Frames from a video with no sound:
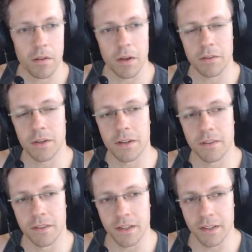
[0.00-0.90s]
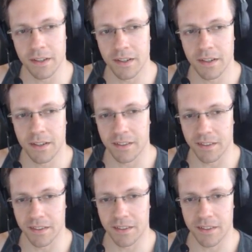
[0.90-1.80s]
So as you can see,
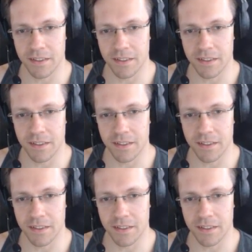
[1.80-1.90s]
this